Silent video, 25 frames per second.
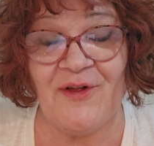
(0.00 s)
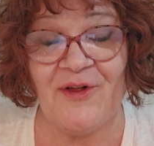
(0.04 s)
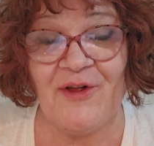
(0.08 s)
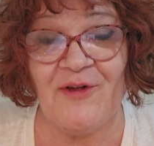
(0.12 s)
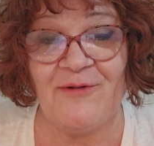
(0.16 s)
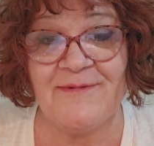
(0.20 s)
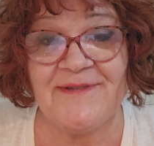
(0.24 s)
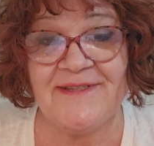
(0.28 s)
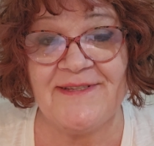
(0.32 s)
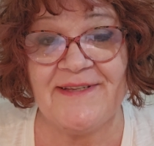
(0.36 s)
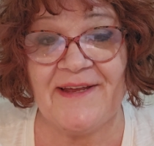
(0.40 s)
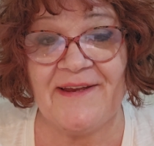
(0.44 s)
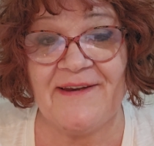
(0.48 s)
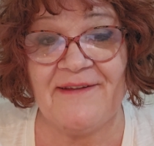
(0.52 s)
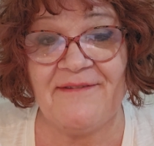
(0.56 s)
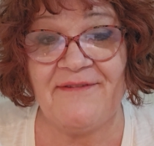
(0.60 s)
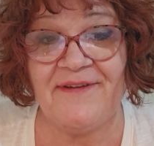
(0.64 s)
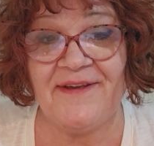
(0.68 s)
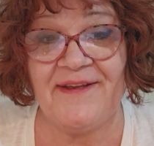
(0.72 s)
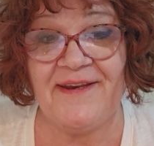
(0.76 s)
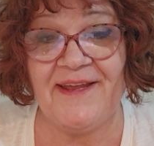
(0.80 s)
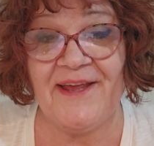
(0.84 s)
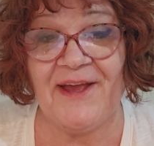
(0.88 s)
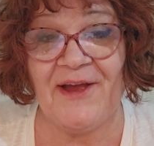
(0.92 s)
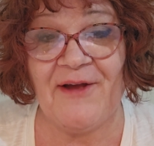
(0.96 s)
homesteady
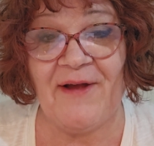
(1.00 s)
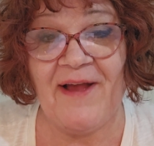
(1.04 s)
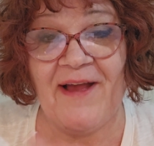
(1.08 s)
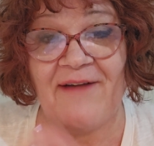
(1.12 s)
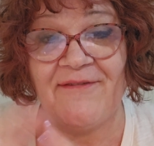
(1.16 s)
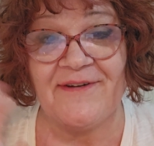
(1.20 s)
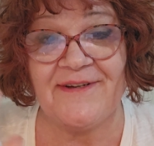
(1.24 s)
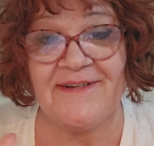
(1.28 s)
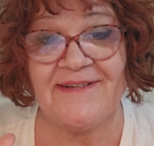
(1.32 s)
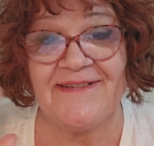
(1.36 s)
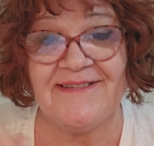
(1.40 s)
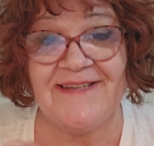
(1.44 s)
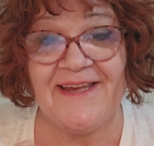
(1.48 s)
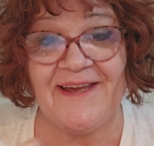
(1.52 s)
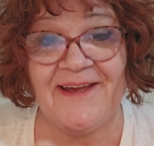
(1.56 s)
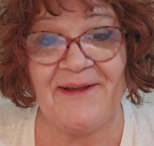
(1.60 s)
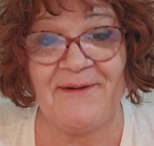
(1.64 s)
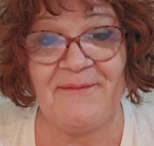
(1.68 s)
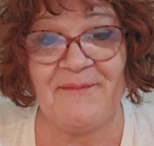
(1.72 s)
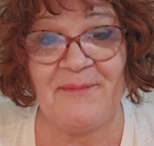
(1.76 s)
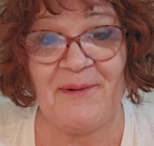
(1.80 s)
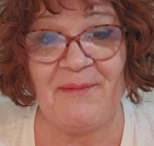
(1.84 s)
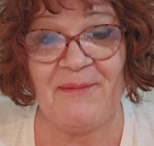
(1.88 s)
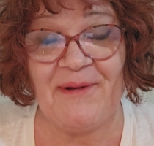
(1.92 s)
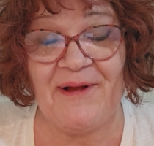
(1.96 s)
video. Have a good day.
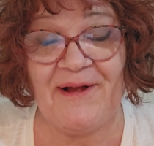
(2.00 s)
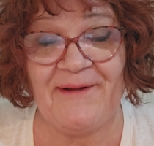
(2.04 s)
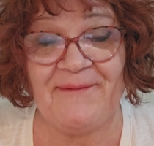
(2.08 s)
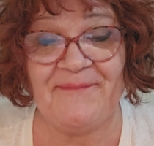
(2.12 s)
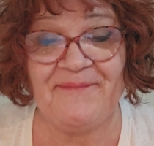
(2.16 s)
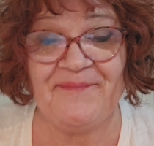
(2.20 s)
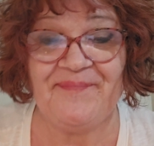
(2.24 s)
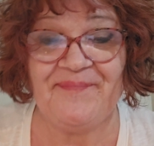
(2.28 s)
Bye-bye.